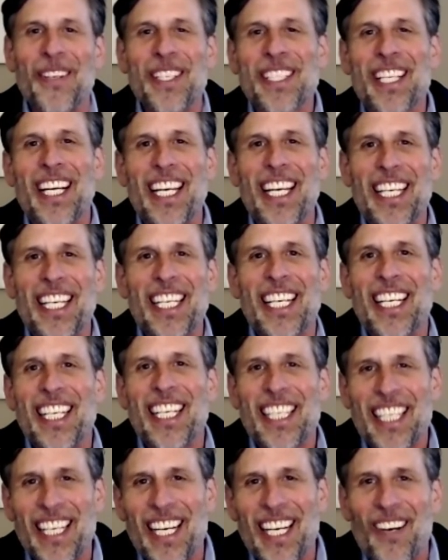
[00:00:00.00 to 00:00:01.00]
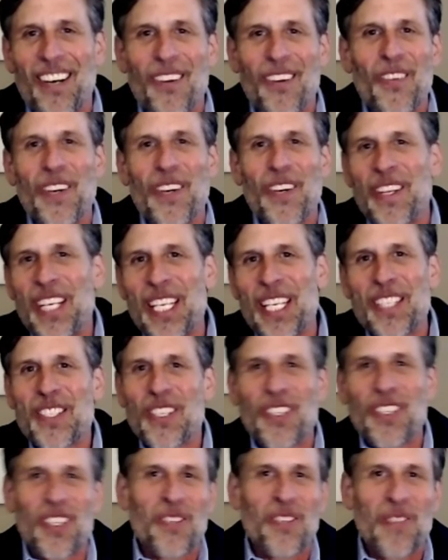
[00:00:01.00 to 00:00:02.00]
like, you know, what are the
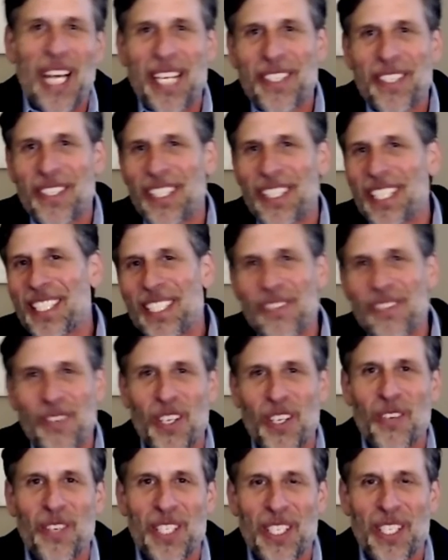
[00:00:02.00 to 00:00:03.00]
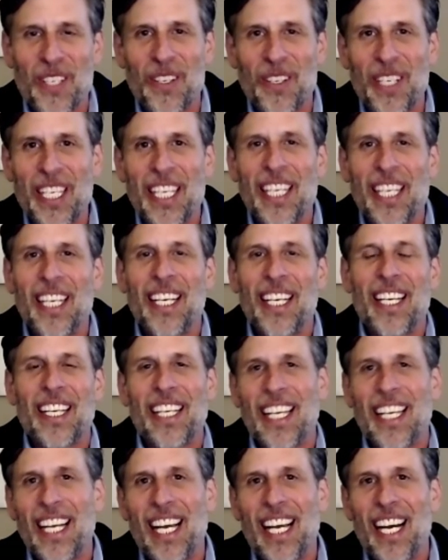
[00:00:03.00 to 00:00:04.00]
internal metrics and what are we doing,
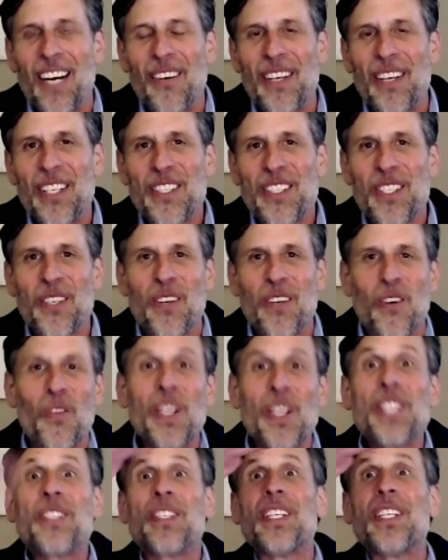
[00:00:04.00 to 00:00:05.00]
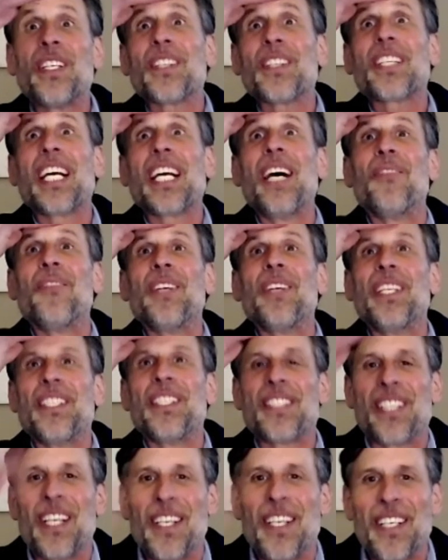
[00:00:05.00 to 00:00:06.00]
you know, into a windshield company.
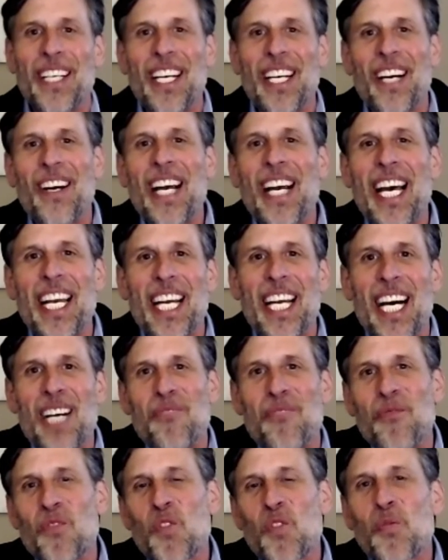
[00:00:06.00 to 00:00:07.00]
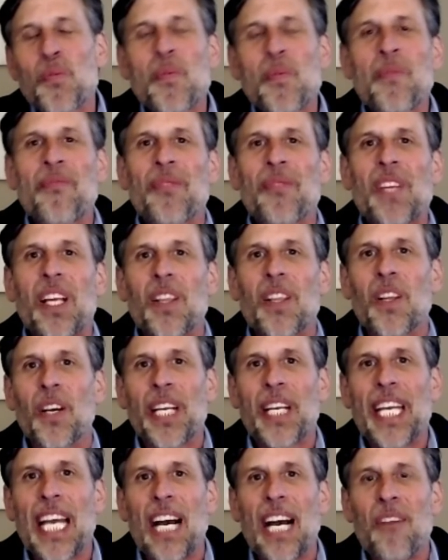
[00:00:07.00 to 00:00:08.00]
So, you know, head up,
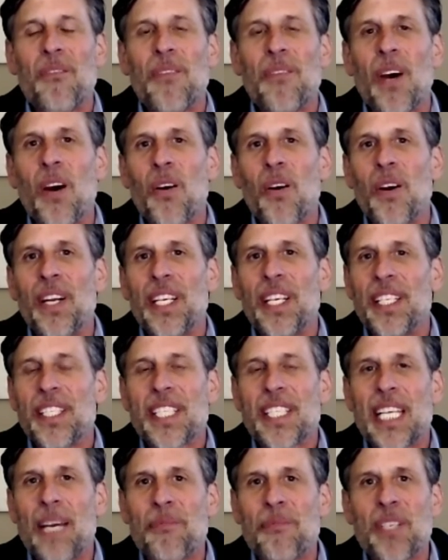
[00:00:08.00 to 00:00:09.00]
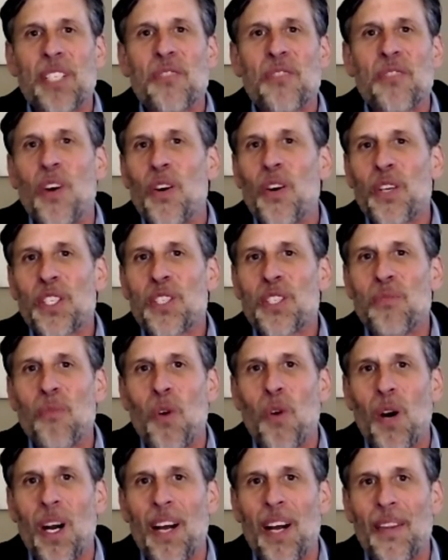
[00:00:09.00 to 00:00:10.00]
looking out forward and he's kept us focused
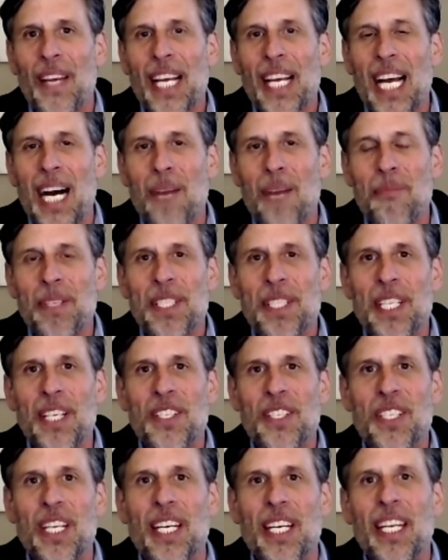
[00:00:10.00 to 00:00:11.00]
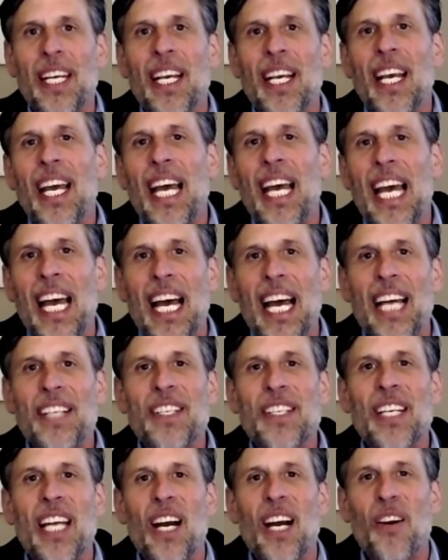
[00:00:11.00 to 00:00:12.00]
more on the competition and
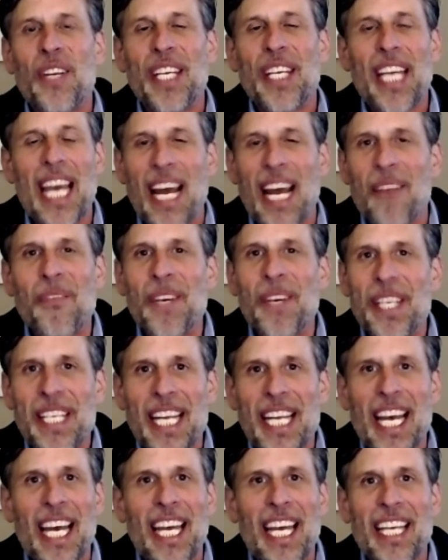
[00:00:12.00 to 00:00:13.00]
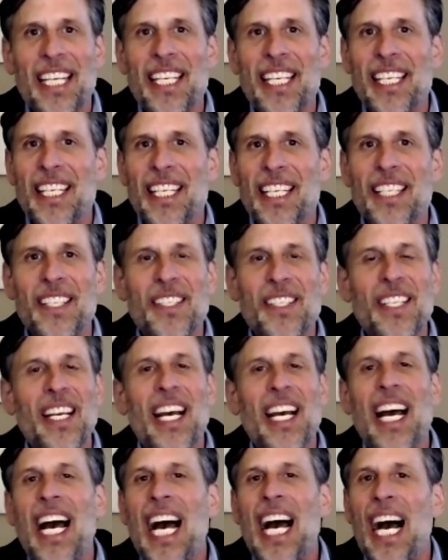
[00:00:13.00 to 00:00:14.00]
you know he every day he's
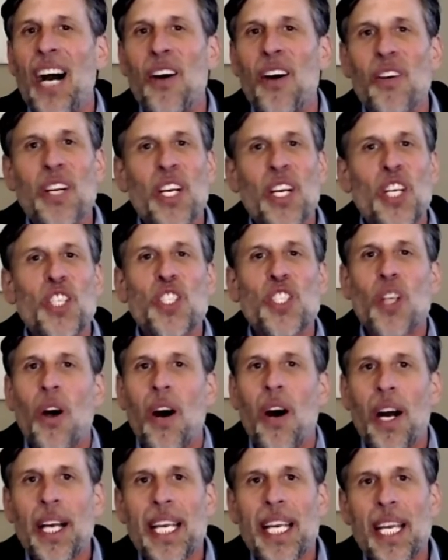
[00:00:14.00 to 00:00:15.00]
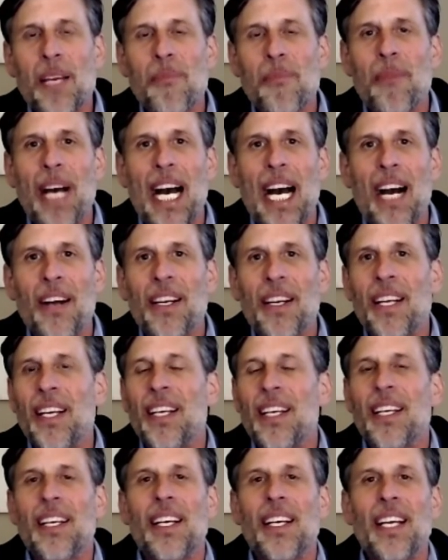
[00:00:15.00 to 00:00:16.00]
out talking about
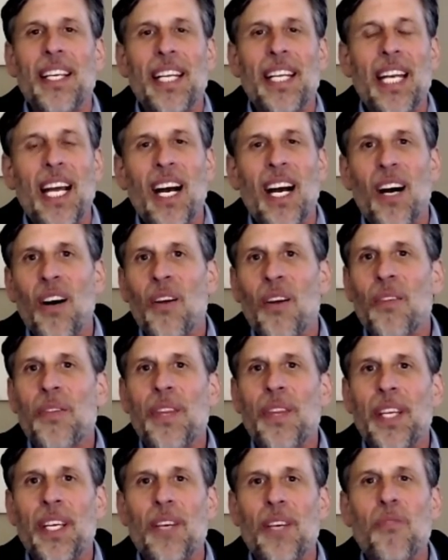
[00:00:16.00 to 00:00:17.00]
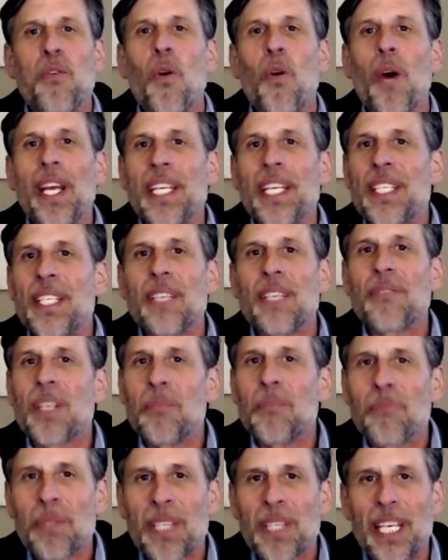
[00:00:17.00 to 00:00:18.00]
you know the avoidance of
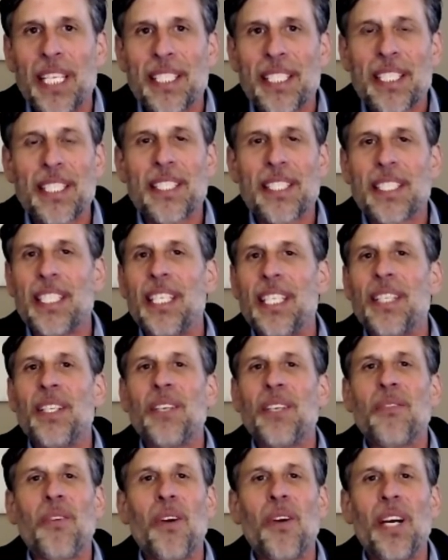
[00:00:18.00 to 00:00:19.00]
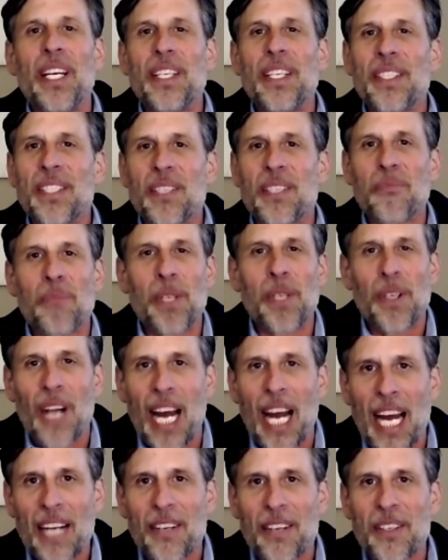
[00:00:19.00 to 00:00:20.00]
complacency and the avoidance of
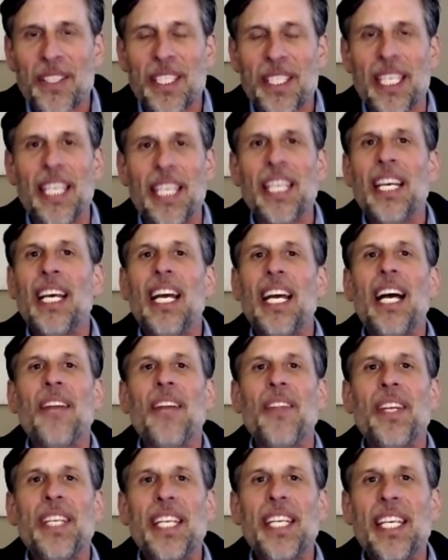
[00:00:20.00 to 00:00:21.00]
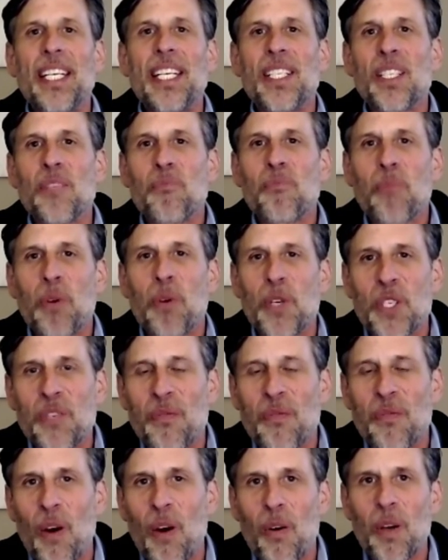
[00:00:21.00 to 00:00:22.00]
bureaucracy and the need to push
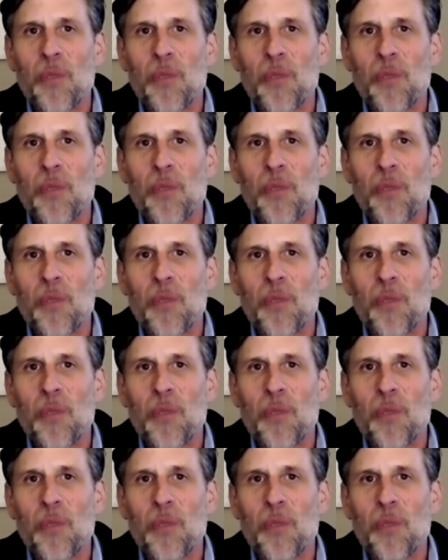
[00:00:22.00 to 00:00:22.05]
forward